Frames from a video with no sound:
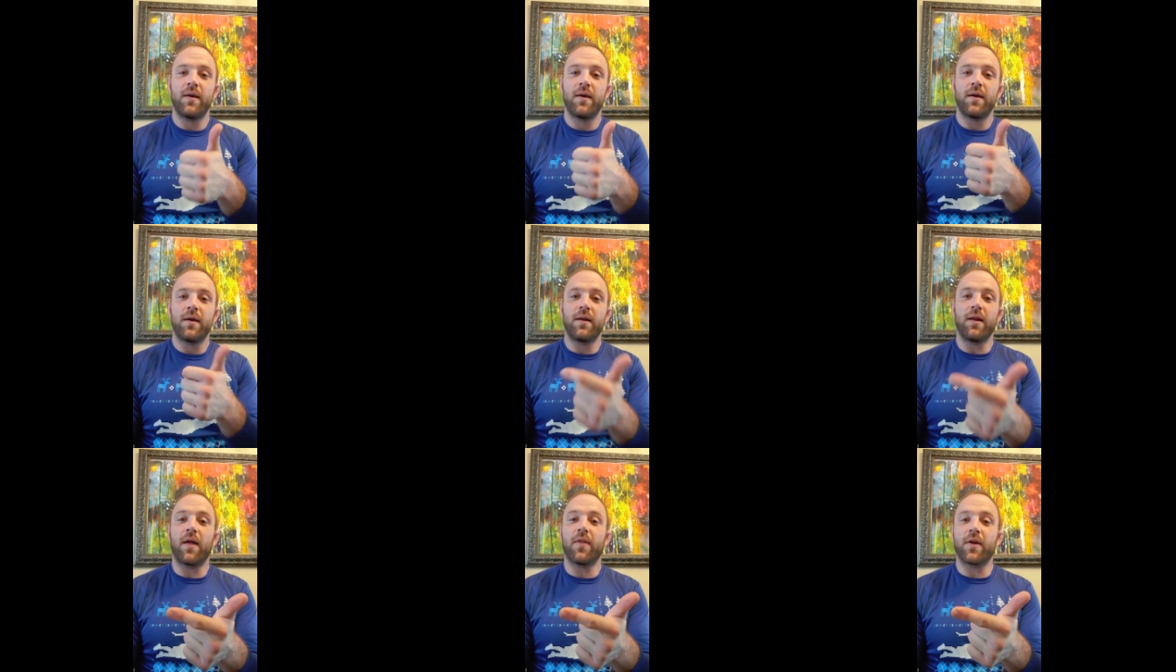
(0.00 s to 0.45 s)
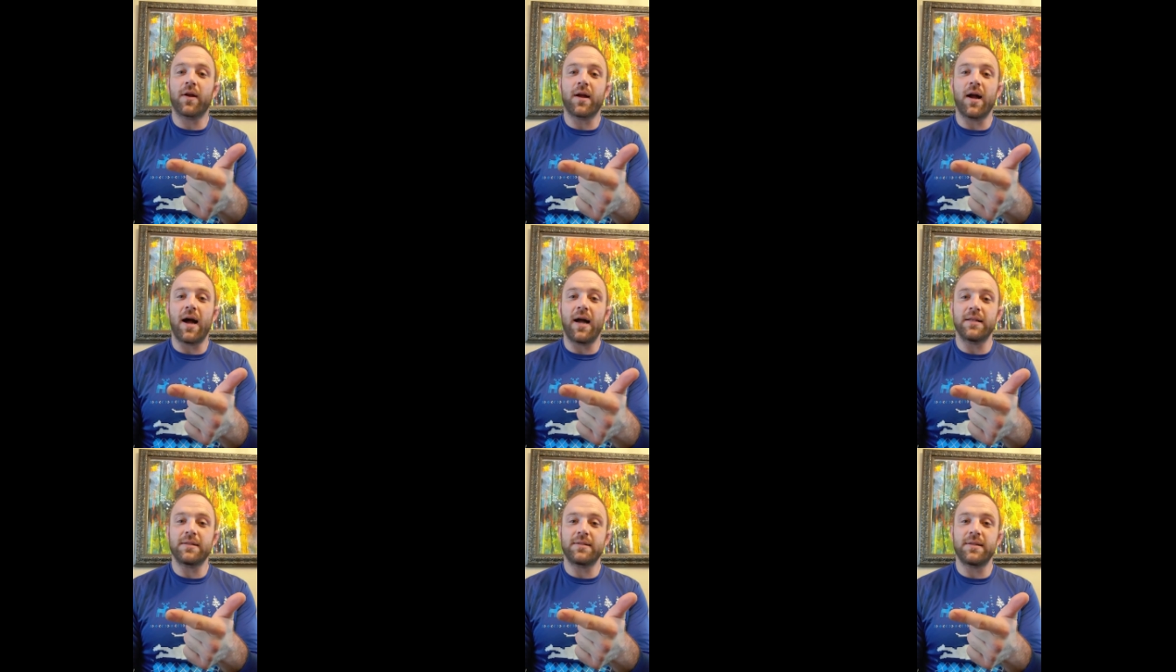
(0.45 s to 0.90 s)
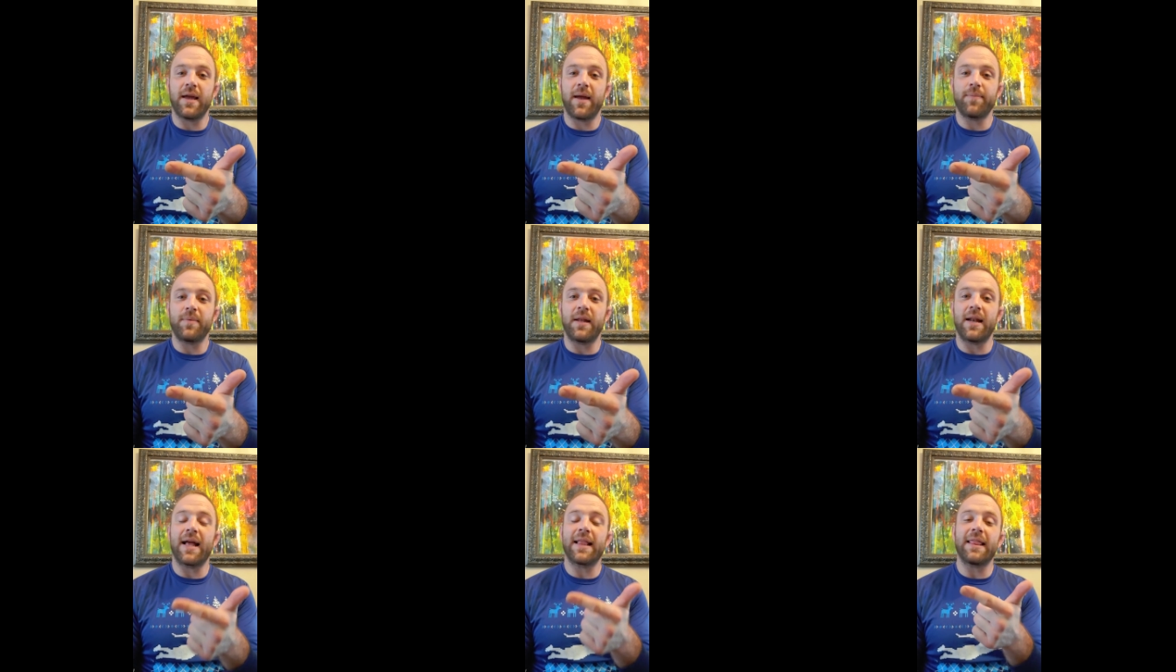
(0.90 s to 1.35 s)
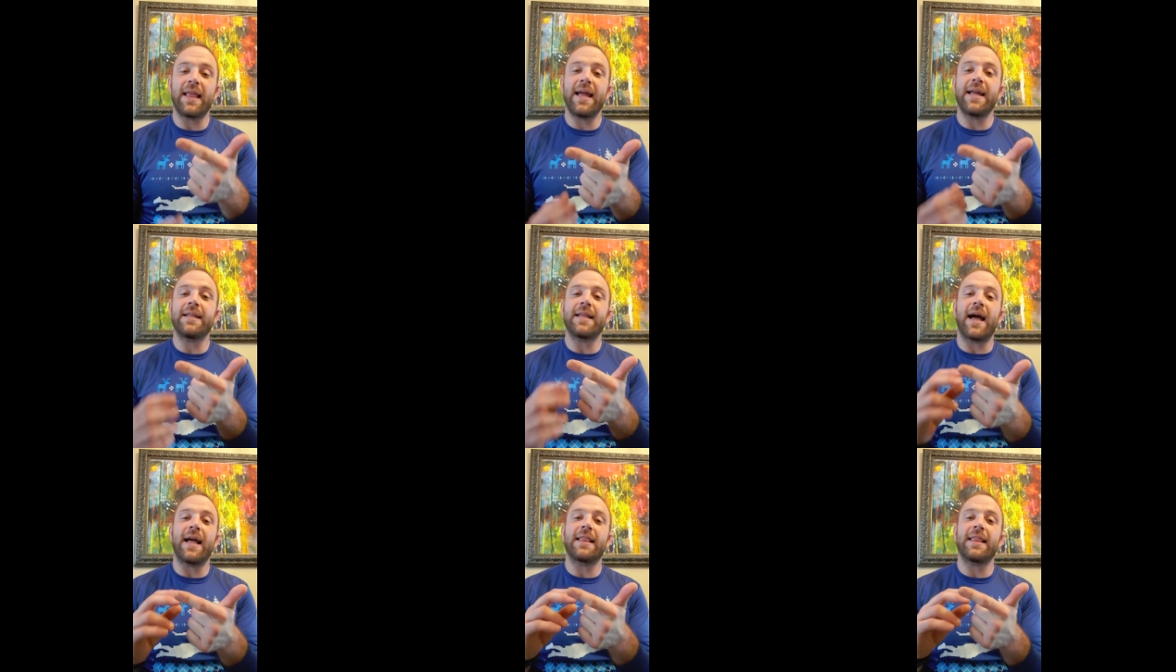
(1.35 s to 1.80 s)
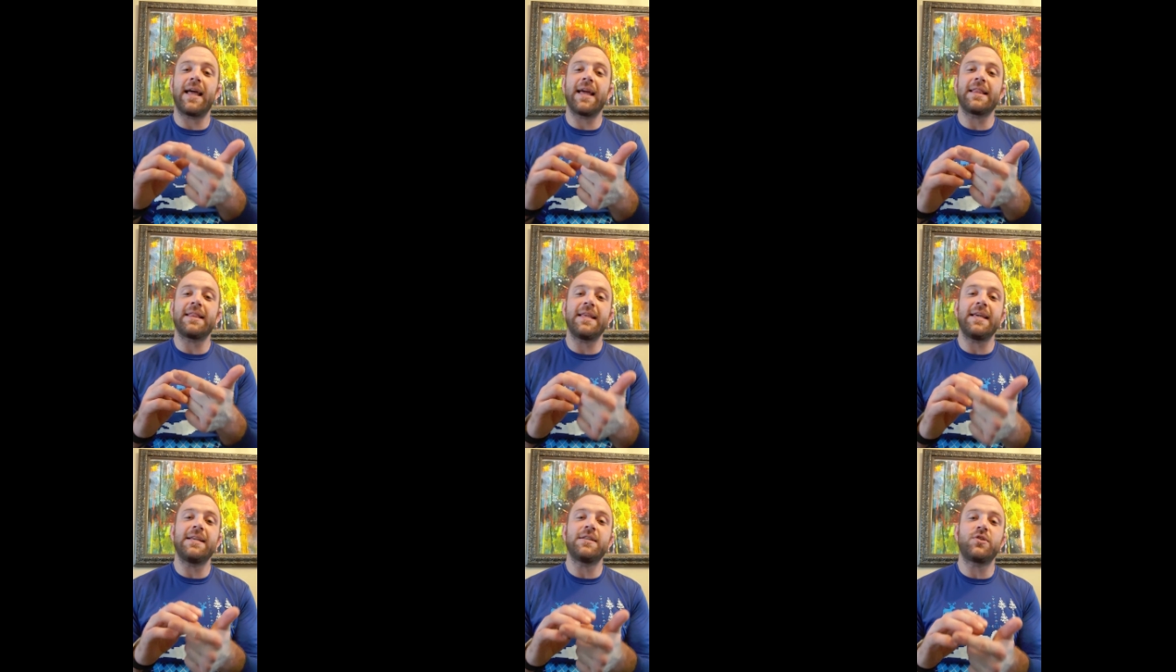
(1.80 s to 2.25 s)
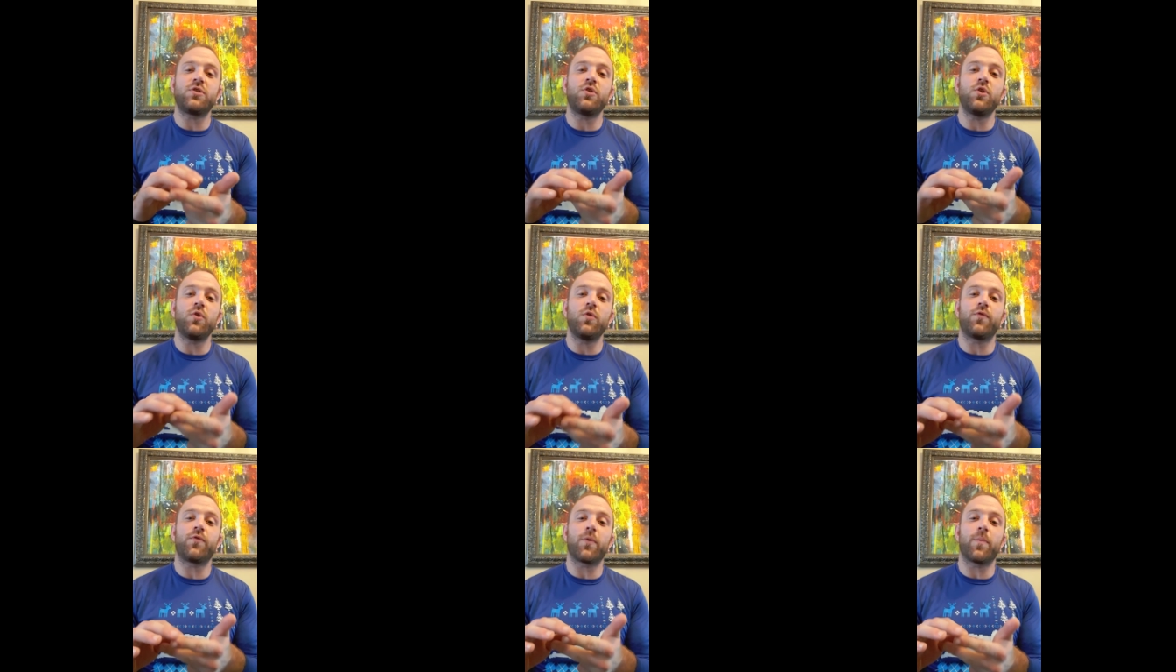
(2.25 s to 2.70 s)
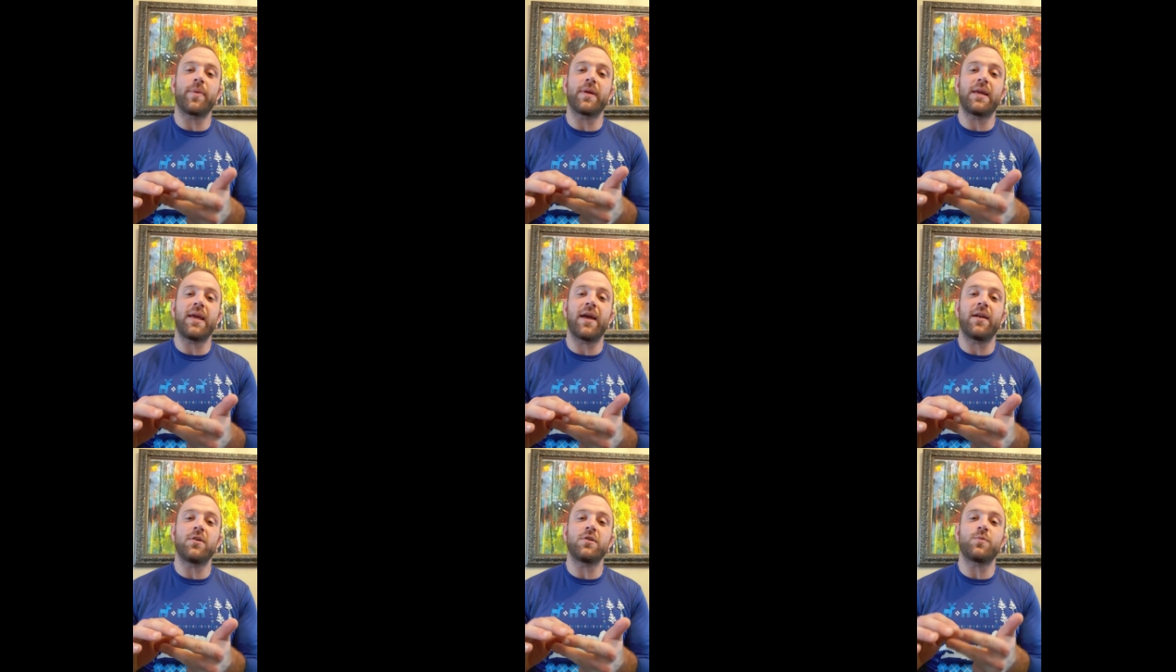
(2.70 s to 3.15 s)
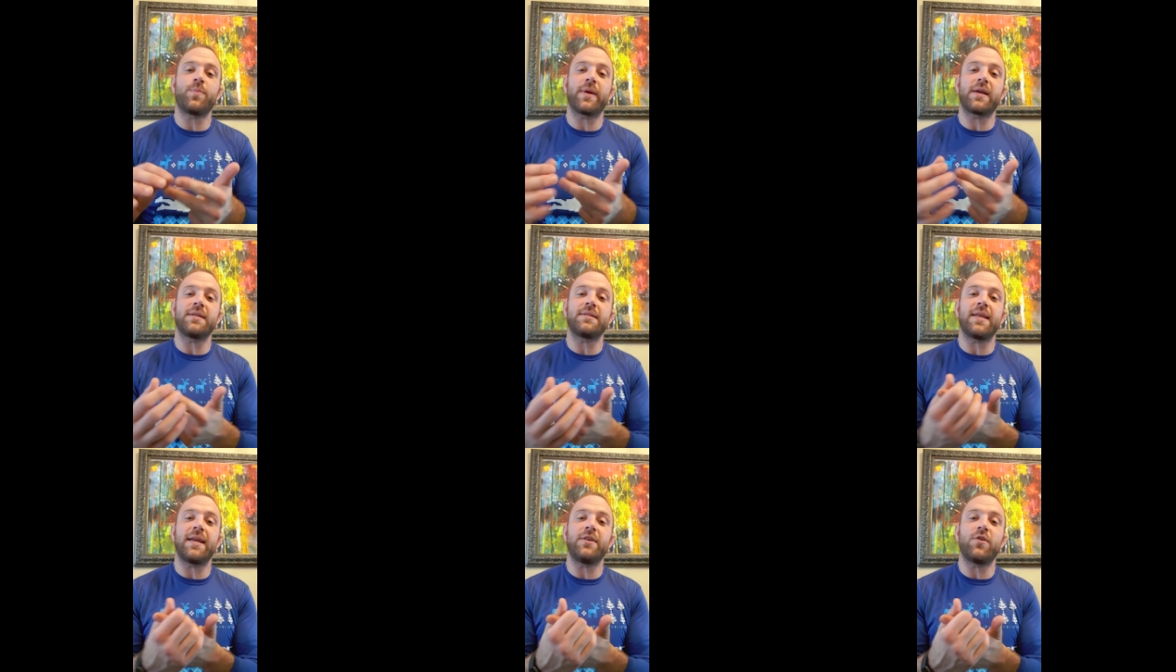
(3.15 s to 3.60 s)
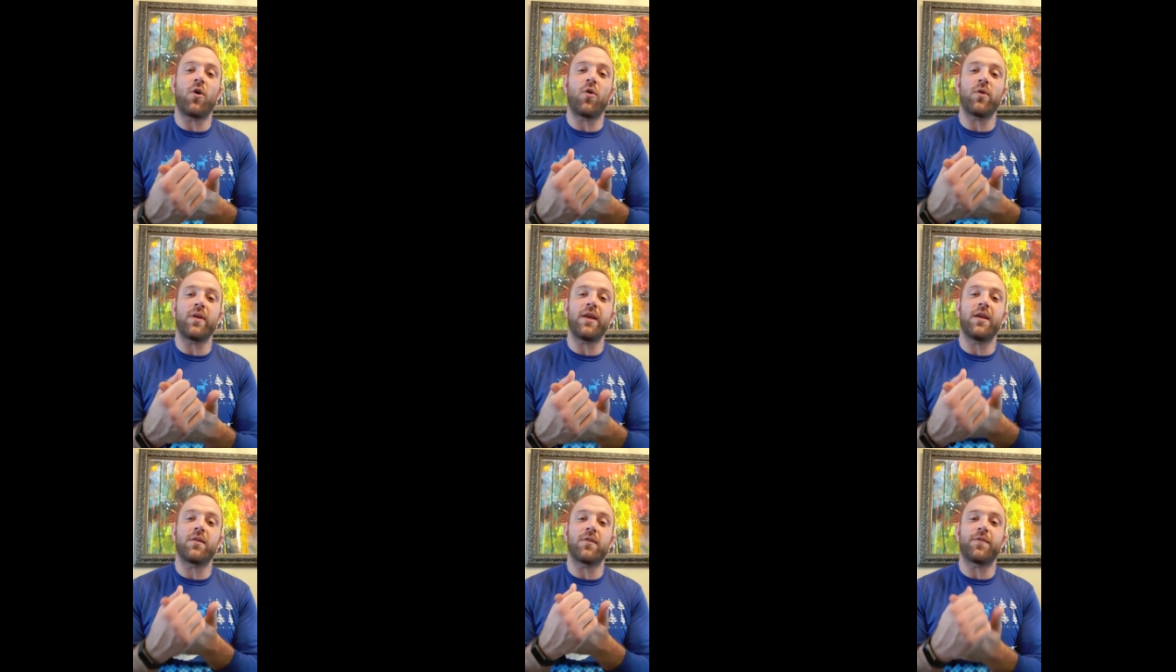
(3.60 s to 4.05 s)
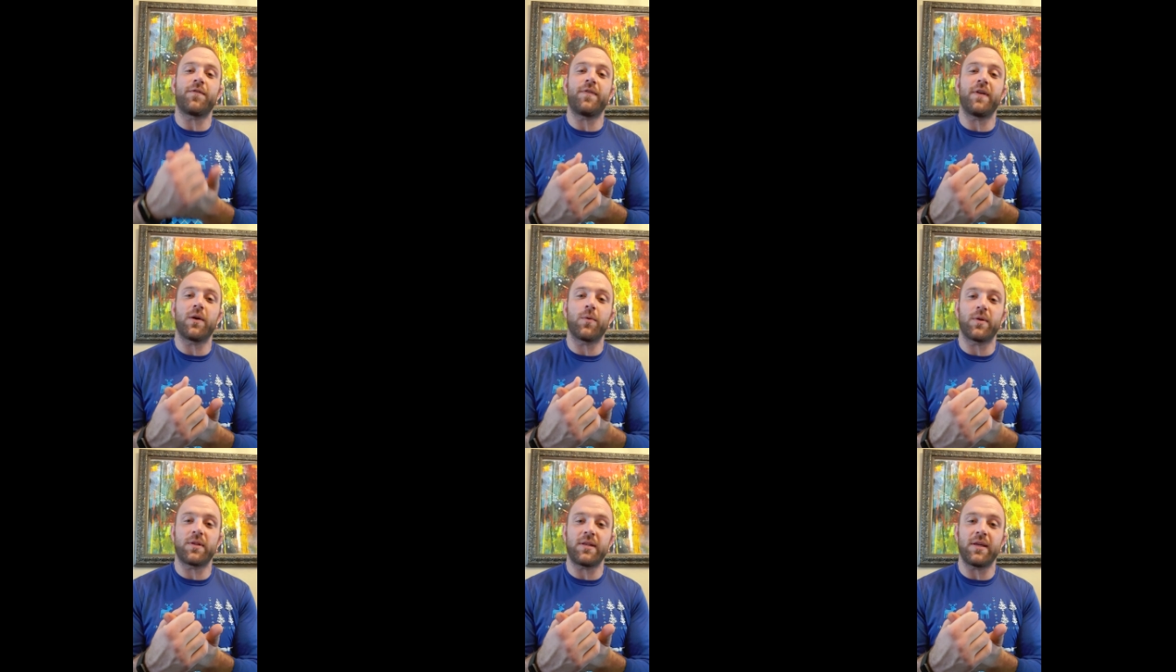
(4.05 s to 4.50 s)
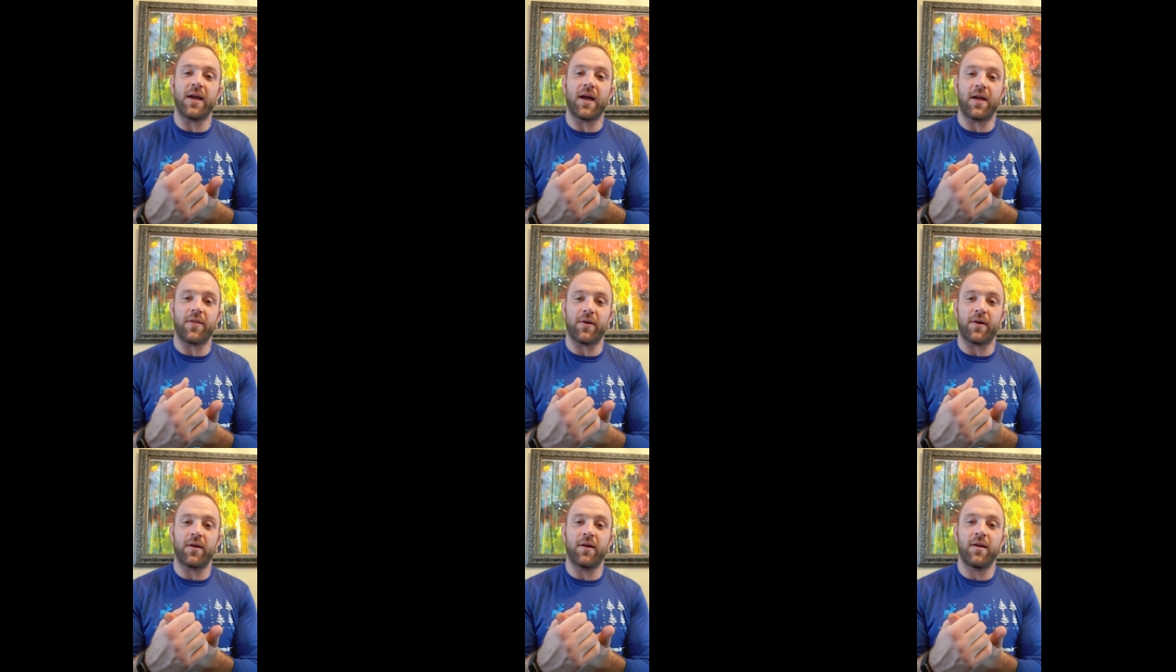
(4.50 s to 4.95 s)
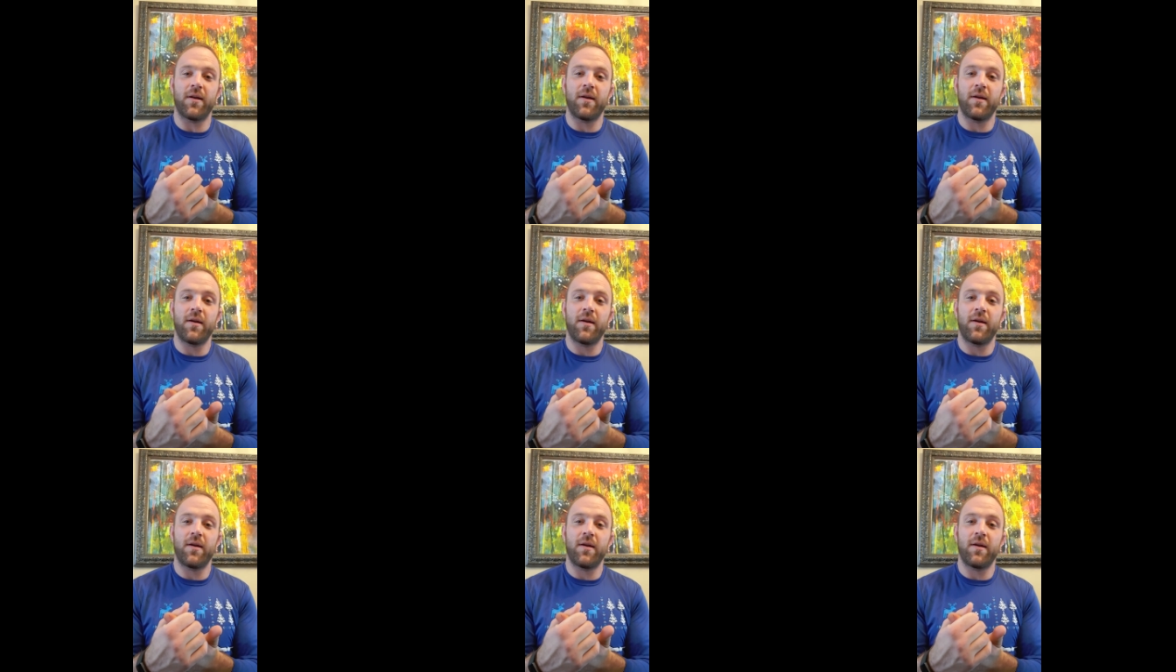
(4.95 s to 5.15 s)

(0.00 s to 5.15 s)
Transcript: Another concept, and I like these two for beginners because they don't interfere with the other.